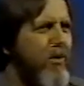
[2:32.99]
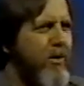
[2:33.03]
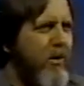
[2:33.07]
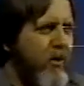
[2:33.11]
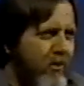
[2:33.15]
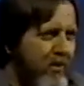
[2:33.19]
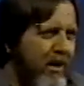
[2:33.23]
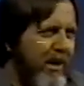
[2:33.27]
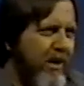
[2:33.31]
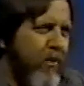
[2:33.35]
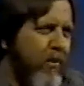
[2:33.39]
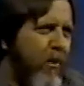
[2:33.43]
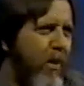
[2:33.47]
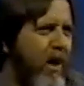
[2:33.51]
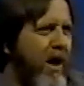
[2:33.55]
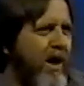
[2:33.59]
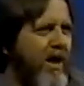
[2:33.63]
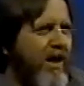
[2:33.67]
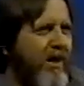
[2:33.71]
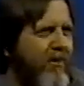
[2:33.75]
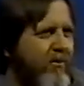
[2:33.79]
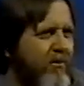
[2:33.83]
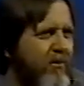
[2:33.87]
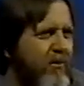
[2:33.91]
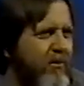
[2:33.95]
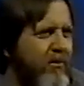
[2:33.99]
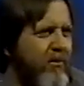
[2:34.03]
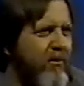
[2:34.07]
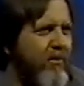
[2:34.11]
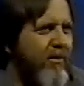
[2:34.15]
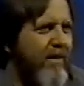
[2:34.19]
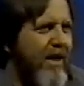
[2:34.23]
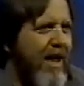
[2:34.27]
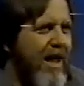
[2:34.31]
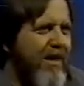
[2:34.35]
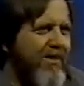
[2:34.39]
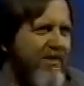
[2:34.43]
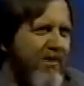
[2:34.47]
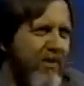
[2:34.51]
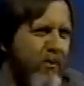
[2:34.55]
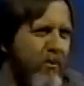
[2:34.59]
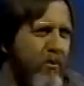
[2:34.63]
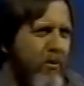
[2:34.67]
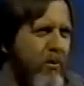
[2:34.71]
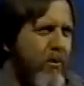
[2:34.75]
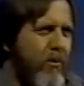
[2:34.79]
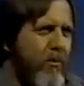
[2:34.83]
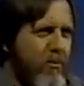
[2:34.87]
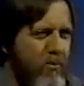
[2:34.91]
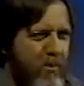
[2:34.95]
unique way of, as it
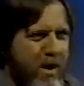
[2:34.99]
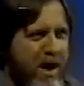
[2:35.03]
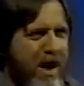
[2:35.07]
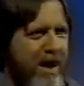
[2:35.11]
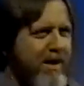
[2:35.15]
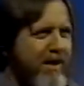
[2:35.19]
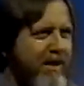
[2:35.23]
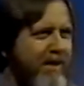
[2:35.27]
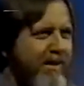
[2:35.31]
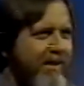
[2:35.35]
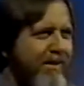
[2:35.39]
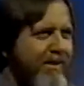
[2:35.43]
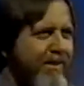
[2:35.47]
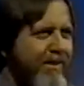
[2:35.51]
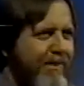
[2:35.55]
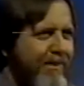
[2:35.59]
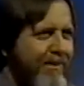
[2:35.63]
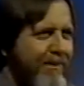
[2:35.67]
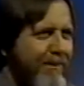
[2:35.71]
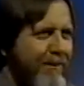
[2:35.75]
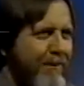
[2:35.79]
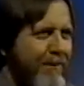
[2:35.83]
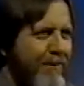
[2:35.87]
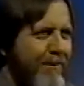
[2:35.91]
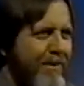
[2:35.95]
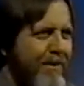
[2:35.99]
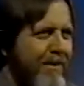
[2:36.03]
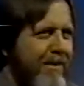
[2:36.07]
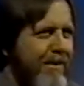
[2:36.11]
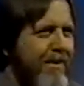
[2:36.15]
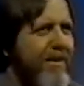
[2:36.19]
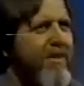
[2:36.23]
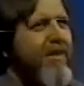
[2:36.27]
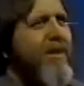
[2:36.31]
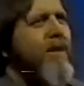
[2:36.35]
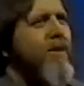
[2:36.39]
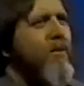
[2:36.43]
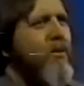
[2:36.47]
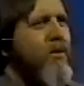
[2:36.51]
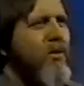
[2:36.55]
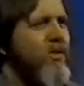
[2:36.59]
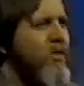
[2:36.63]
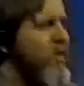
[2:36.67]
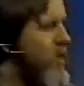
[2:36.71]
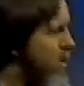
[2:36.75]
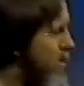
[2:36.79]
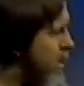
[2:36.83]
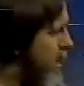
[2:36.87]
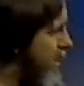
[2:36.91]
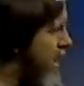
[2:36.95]
were, writing.
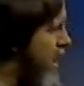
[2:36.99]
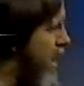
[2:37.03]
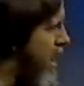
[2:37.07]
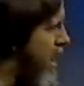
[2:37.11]
It's already